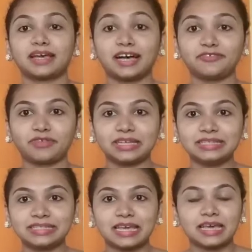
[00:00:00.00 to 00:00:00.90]
Hi
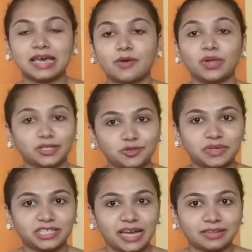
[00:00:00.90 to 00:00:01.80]
friends, welcome to
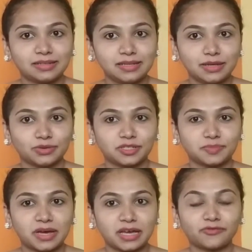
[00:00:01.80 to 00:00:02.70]
my channel. Now
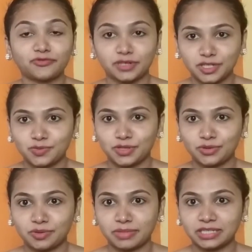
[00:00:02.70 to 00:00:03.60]
this is my first
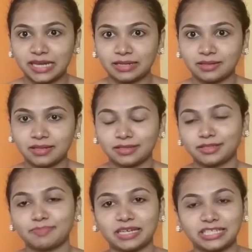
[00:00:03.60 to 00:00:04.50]
video in my channel
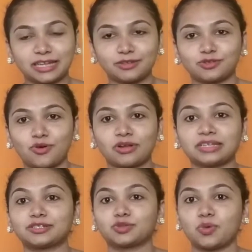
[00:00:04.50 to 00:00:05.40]
and my channel is called
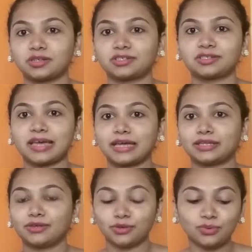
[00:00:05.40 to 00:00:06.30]
as Swatches and
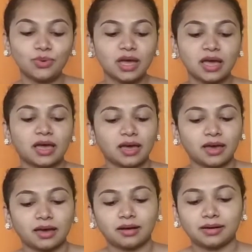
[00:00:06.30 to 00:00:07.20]
You.
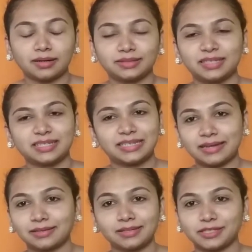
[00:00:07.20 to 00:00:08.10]
This
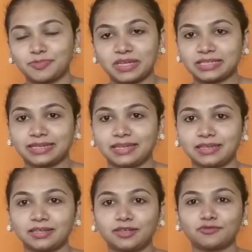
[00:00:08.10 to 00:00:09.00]
channel is
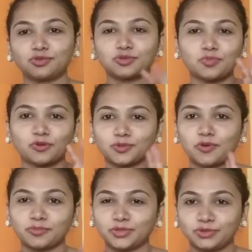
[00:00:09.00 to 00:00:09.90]
basically gives you small
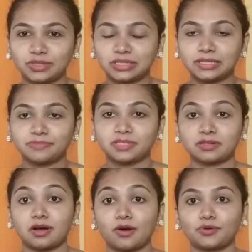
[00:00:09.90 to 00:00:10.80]
beauty
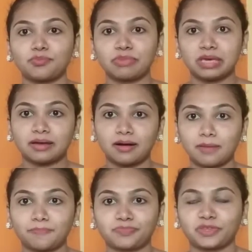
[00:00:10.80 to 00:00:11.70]
tips, how to make
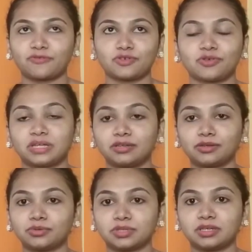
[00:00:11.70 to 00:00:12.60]
up for your daily
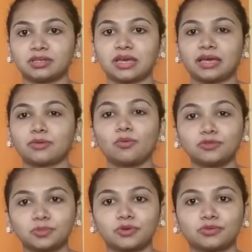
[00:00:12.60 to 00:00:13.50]
routine, and
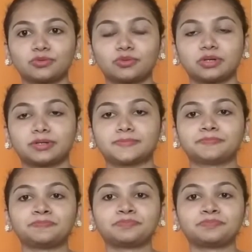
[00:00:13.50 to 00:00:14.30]
also I'm going to